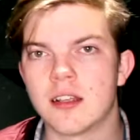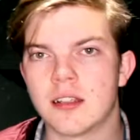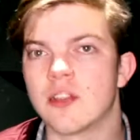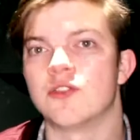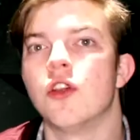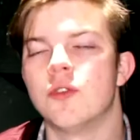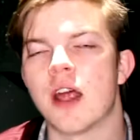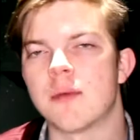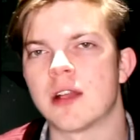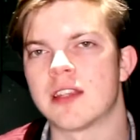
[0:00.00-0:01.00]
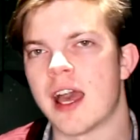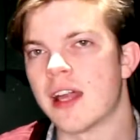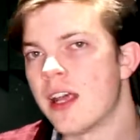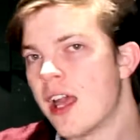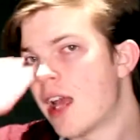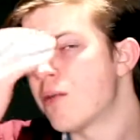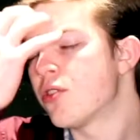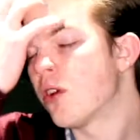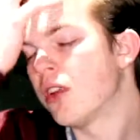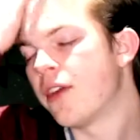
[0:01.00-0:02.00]
There's no doubt about that, and I'm
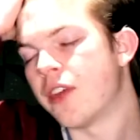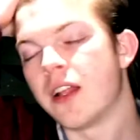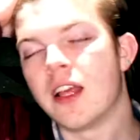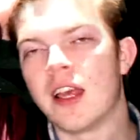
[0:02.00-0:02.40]
sure I'll love it.